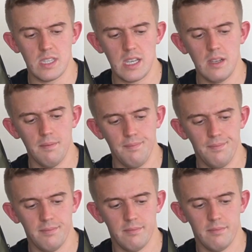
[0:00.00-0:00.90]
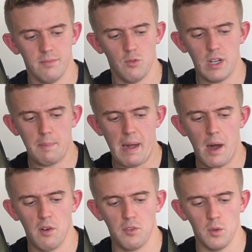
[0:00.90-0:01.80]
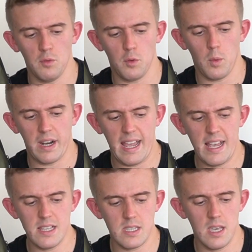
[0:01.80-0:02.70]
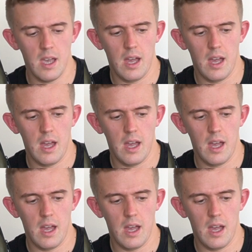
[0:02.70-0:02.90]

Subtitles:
see, really powerful for what it is.